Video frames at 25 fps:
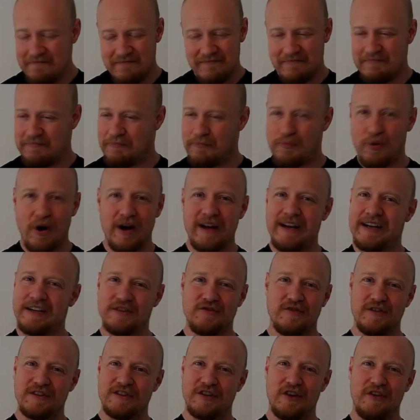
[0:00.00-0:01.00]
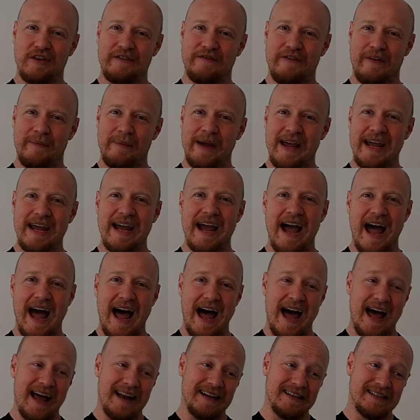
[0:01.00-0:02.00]
Brilliant result for me,
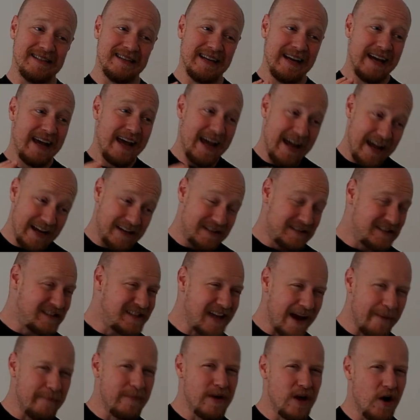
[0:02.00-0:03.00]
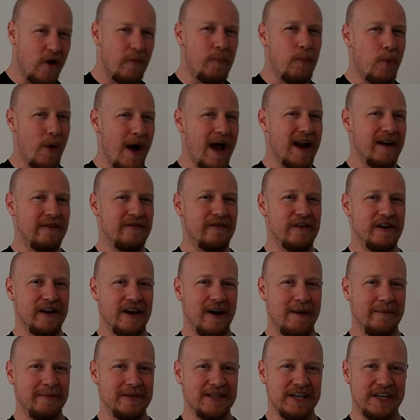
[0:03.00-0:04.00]
and it set me up well for the
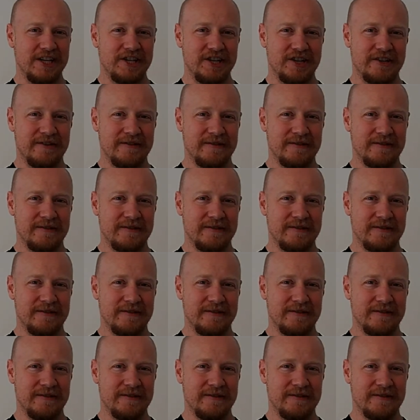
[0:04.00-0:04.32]
competition.